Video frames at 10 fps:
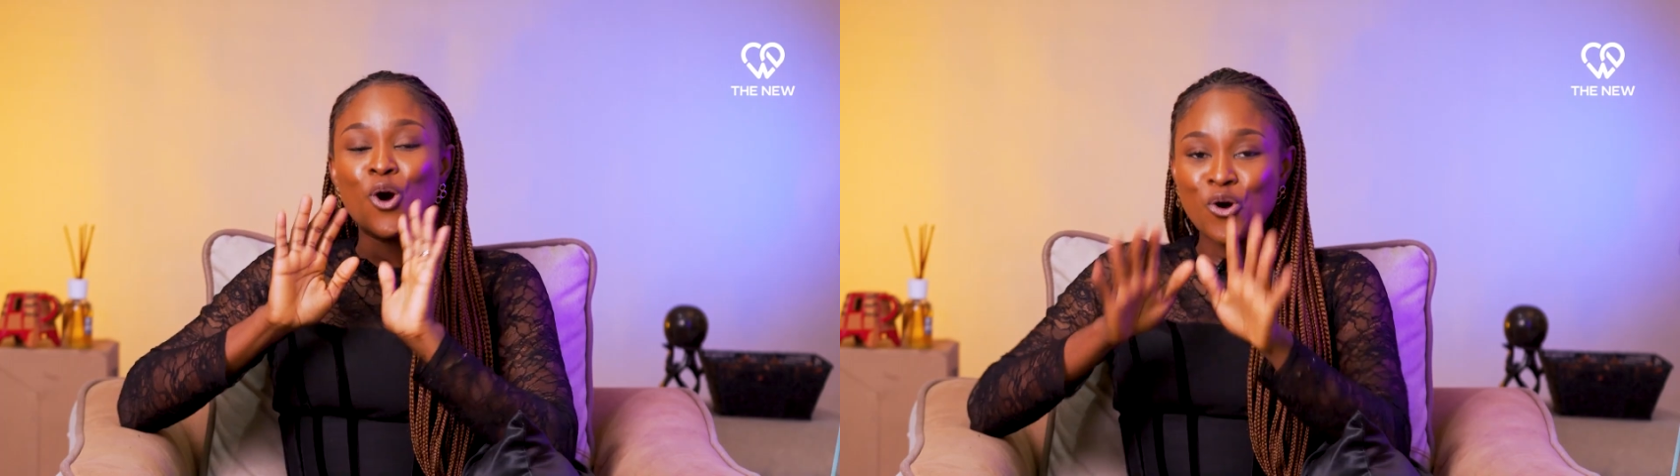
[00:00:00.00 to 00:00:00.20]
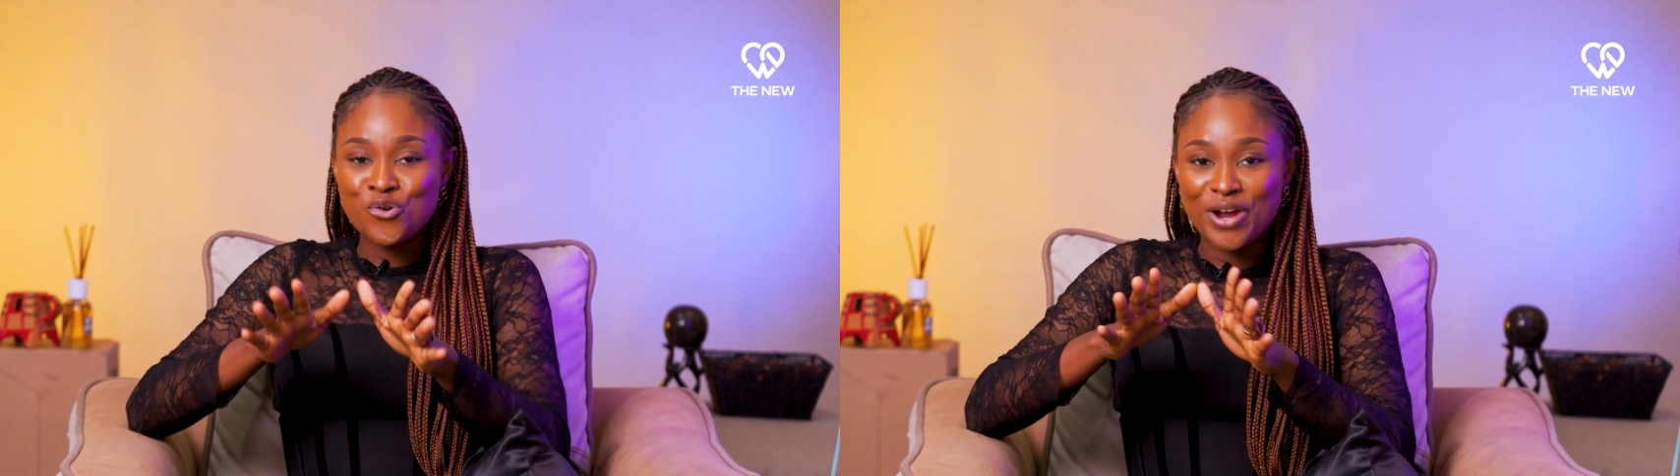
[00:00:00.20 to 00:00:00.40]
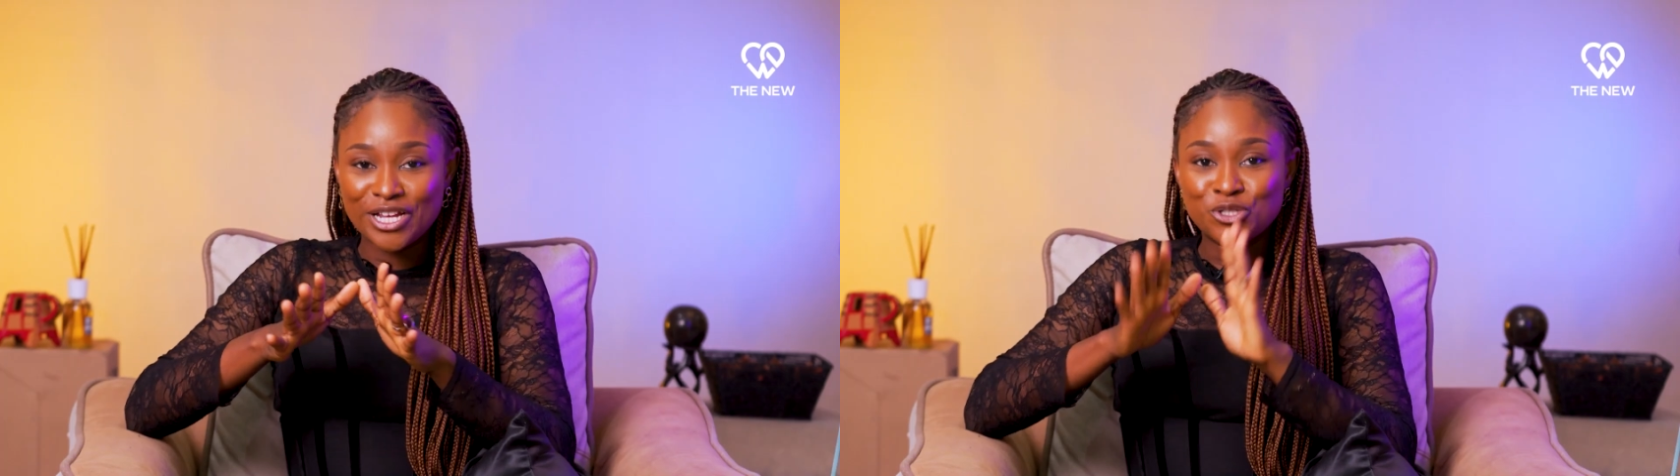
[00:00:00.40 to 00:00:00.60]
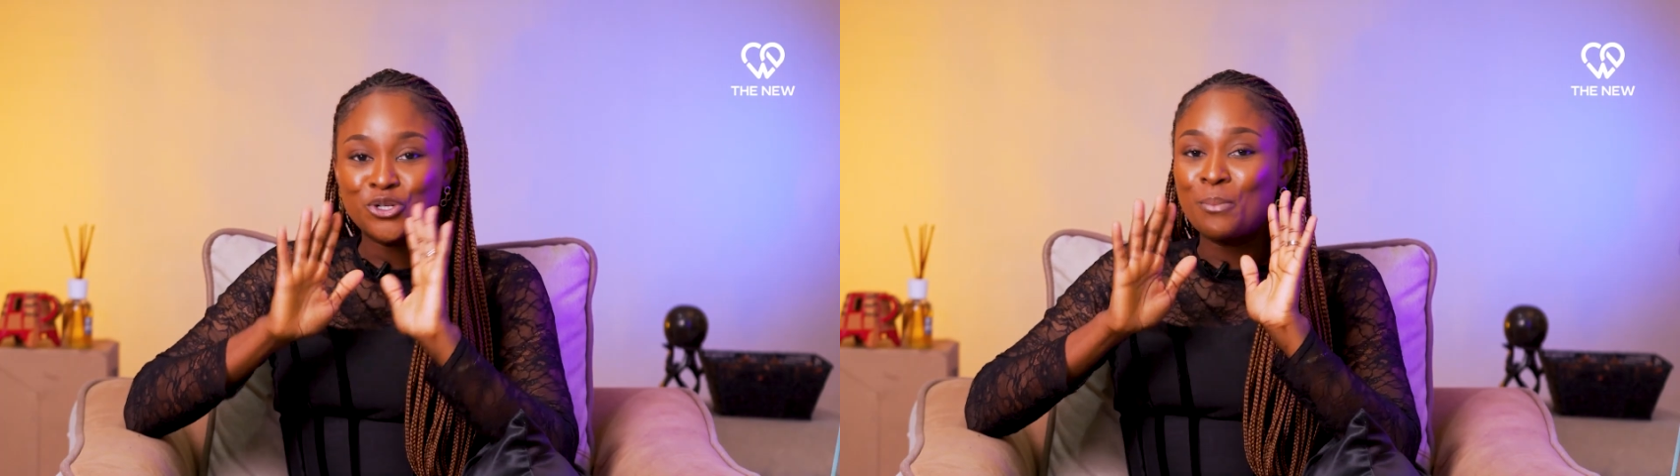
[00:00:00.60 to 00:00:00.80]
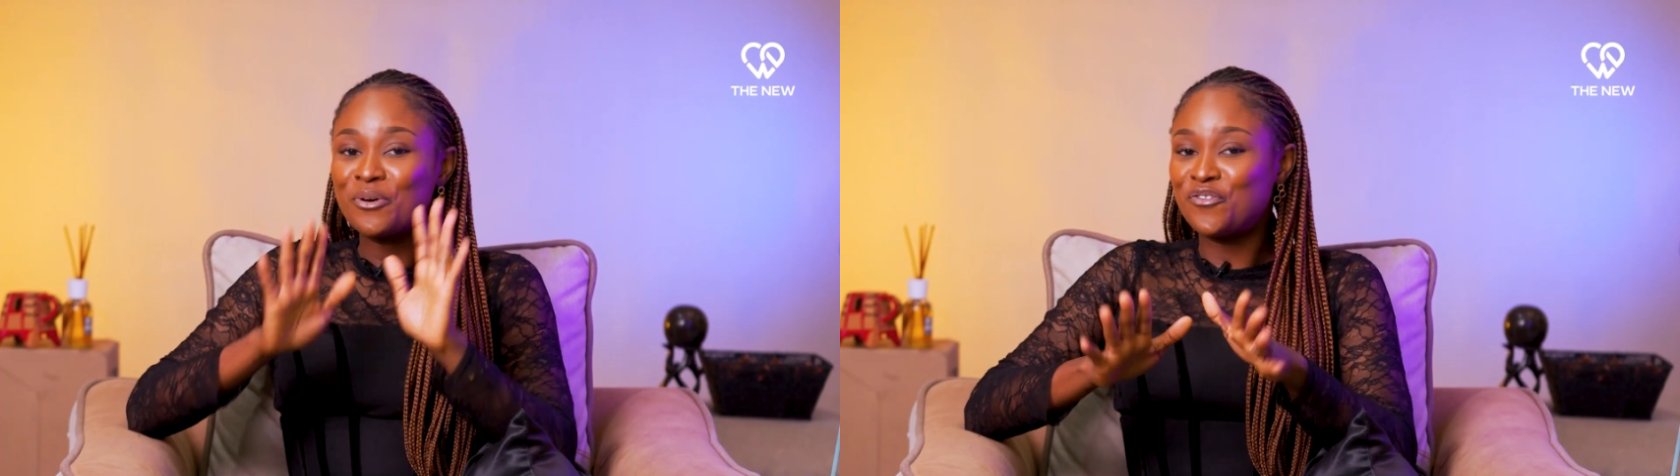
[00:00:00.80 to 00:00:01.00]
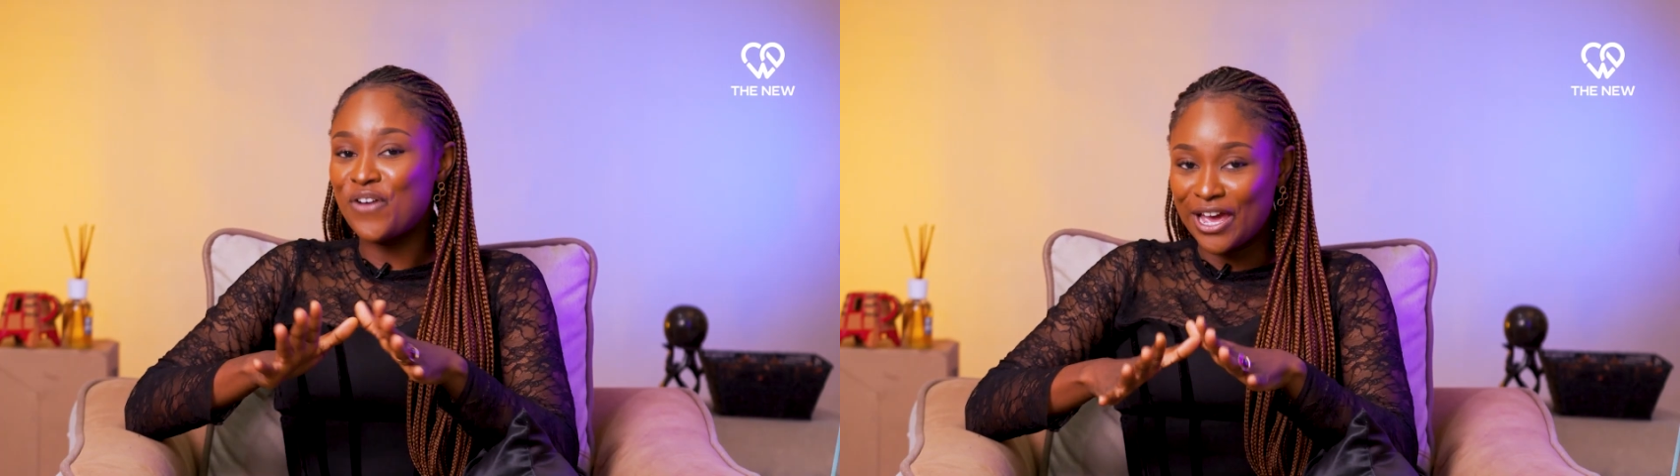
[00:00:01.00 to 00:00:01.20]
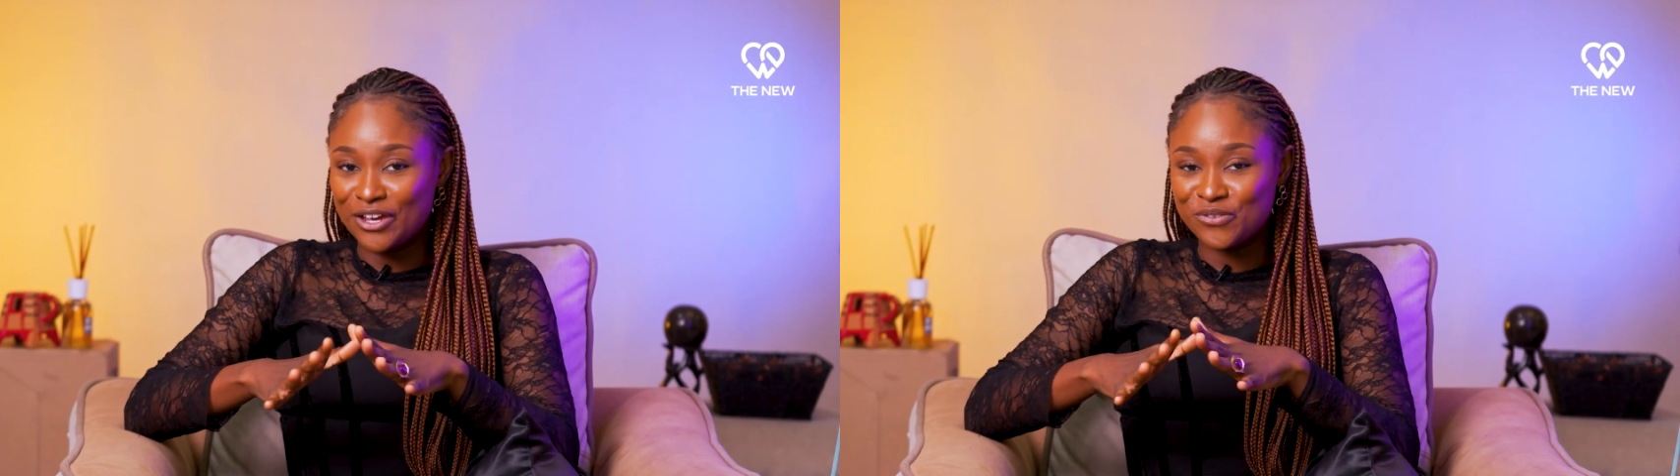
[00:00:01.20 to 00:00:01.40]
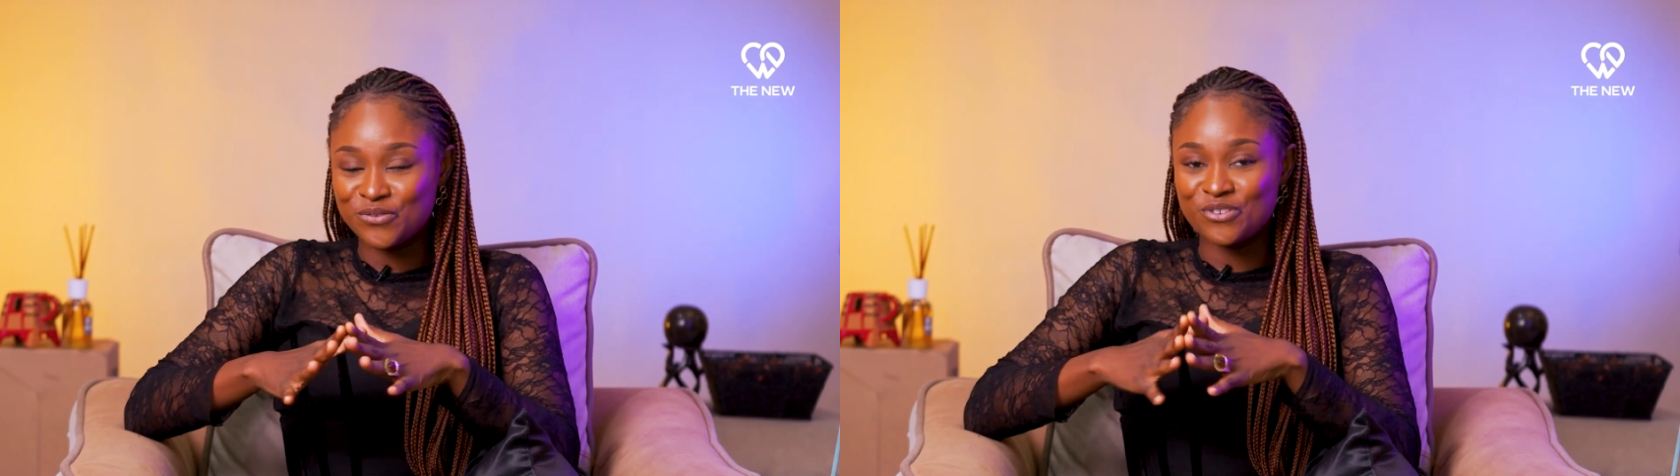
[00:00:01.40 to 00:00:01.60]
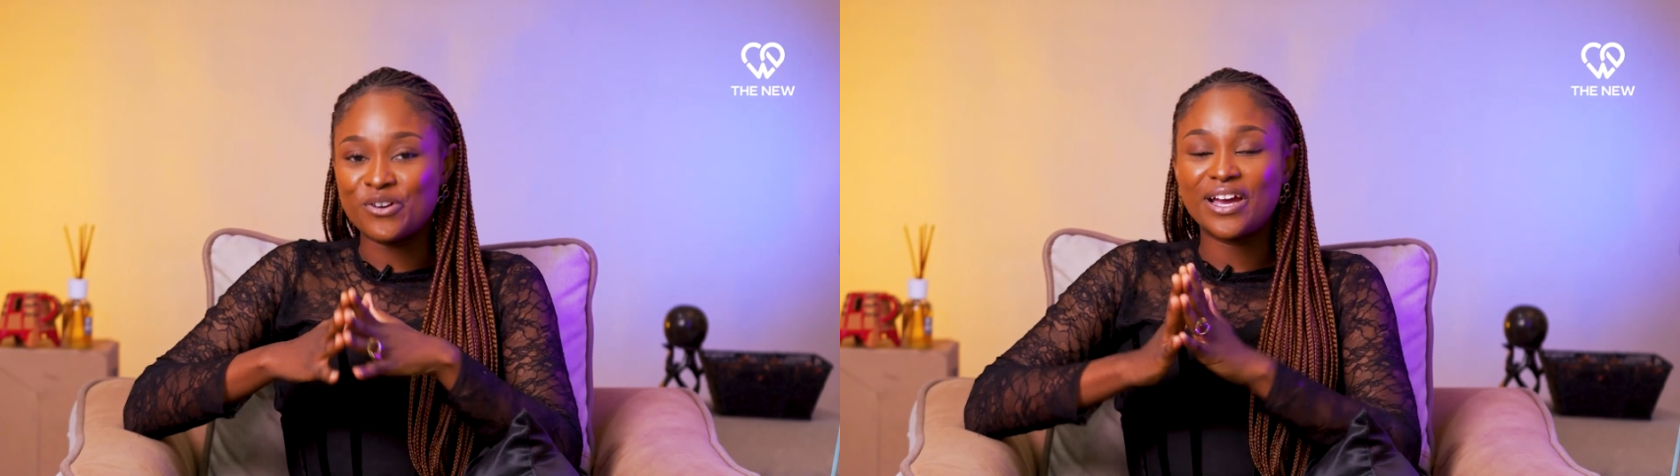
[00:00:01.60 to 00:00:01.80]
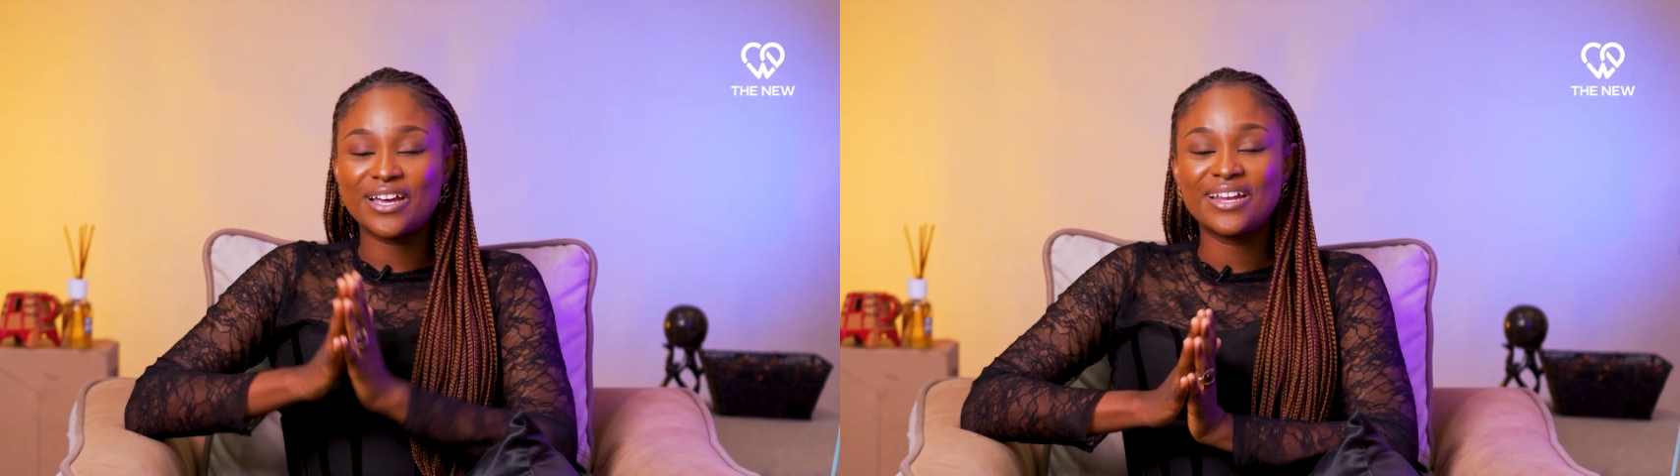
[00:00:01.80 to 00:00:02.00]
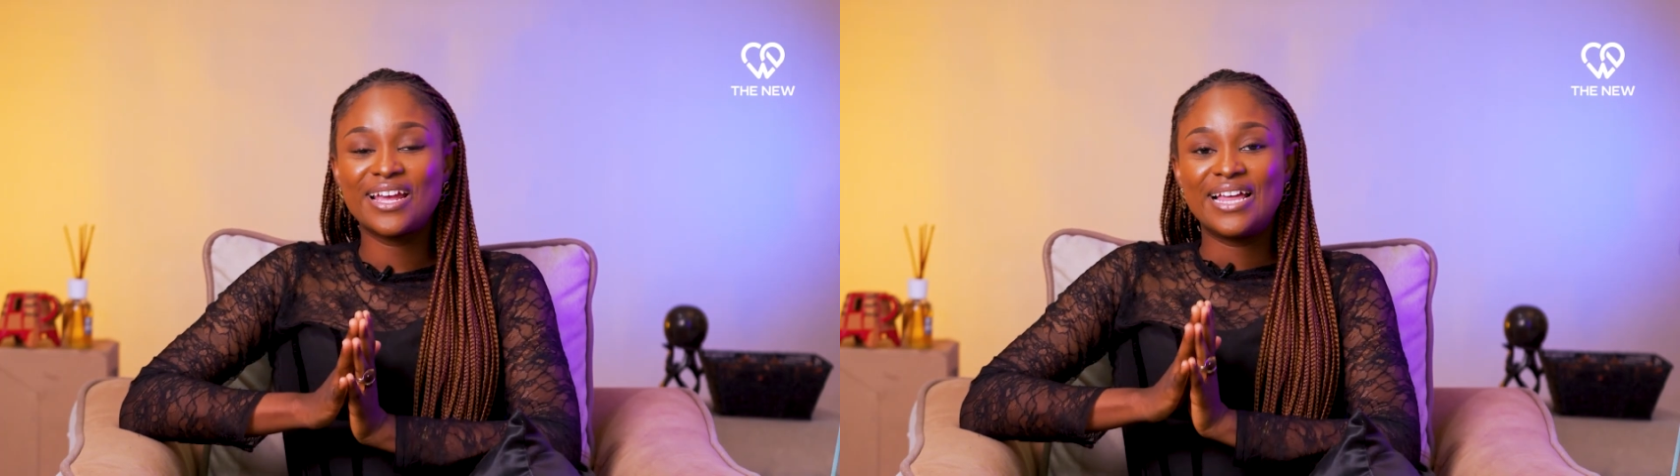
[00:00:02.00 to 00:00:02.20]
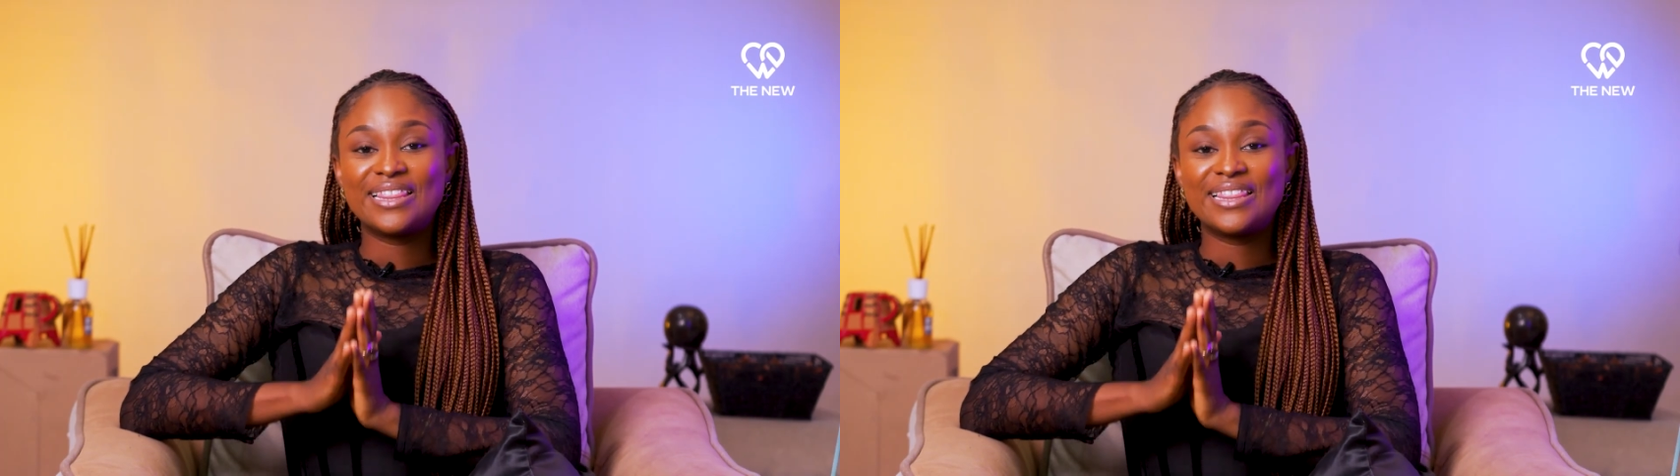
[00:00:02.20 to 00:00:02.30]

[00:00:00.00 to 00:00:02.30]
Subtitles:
All right, so number five, right?